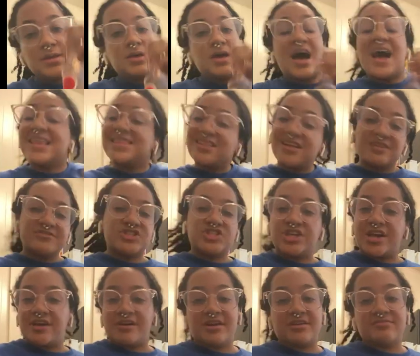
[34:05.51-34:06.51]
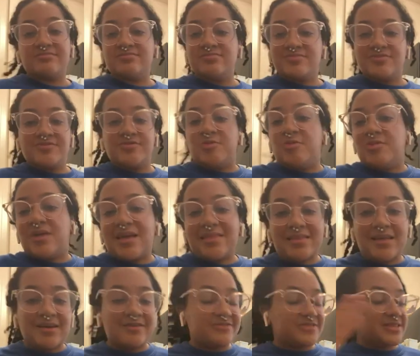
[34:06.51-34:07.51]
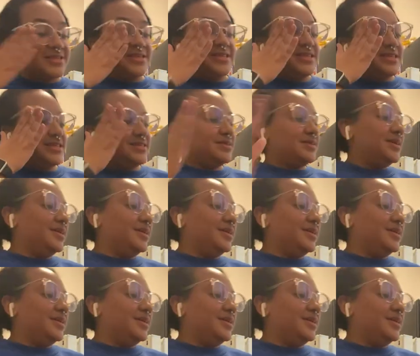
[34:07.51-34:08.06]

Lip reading: I love sharing food I love to eat.